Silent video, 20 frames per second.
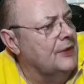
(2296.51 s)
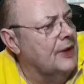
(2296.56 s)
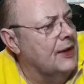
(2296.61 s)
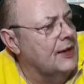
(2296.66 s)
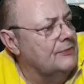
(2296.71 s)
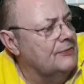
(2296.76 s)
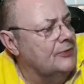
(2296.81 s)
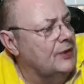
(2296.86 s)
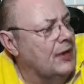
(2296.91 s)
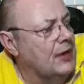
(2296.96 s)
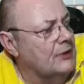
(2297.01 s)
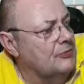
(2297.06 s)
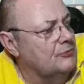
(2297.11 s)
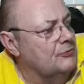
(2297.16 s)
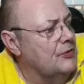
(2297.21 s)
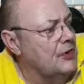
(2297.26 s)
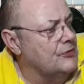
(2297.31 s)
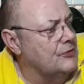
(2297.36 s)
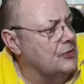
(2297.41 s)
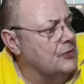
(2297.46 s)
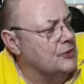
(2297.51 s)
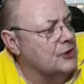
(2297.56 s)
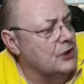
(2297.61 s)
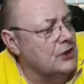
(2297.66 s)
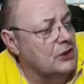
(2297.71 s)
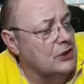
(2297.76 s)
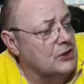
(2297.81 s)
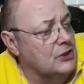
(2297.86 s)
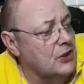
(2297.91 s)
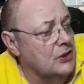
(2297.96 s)
Afghan refugee
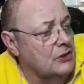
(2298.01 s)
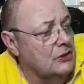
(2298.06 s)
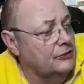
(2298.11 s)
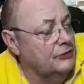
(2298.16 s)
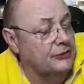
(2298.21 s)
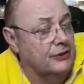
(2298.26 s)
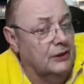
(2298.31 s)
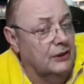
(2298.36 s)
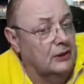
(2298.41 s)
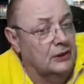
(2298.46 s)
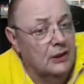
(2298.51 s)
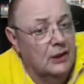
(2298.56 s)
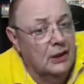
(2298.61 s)
disaster.